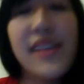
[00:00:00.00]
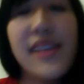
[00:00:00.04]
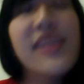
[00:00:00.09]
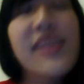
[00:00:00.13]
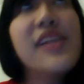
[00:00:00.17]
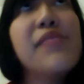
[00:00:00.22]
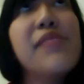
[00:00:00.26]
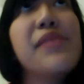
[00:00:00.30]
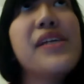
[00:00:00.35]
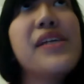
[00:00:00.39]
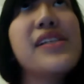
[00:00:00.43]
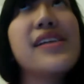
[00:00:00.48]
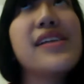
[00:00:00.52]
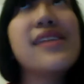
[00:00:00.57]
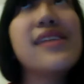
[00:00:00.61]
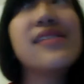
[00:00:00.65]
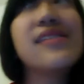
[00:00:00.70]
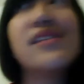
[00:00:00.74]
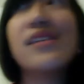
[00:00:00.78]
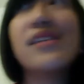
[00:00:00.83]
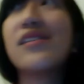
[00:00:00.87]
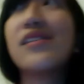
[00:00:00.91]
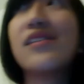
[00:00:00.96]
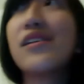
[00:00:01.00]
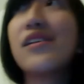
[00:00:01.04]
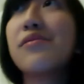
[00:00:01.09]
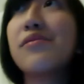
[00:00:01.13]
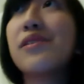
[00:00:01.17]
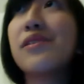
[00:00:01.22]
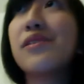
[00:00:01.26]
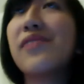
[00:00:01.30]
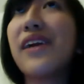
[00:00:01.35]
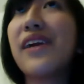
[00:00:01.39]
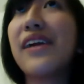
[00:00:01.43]
it made sense in terms of
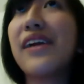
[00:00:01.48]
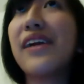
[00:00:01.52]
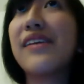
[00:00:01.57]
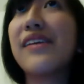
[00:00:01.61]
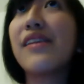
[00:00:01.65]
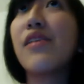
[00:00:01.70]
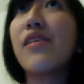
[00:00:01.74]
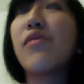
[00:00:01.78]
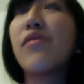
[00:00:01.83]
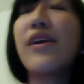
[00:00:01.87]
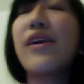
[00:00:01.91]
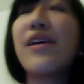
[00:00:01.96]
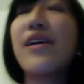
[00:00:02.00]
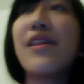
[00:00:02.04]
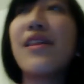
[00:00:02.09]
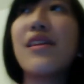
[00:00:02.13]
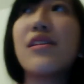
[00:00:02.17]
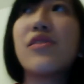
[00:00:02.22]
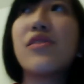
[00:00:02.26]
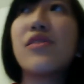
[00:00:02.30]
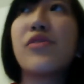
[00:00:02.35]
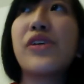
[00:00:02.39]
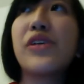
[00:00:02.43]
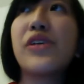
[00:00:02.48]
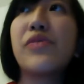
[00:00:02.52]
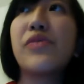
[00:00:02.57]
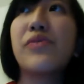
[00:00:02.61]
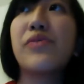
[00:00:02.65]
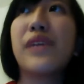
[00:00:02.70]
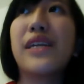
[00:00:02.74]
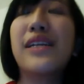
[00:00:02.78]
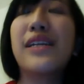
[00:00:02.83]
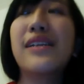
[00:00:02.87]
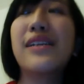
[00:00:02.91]
like the way that the story is
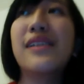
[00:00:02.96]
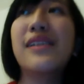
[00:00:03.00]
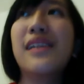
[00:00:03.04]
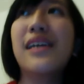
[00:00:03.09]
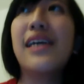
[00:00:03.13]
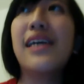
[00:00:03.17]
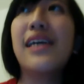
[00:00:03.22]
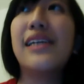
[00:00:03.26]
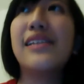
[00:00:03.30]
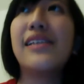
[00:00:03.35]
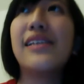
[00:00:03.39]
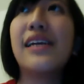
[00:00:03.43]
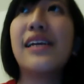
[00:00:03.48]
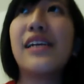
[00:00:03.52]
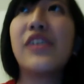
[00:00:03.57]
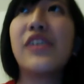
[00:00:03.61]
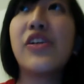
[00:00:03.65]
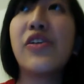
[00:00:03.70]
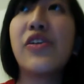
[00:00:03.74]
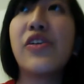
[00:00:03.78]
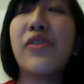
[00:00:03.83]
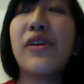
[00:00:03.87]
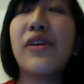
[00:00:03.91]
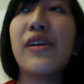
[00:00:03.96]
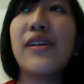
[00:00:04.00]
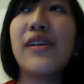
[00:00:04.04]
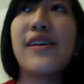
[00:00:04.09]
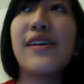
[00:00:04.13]
written. It's like showing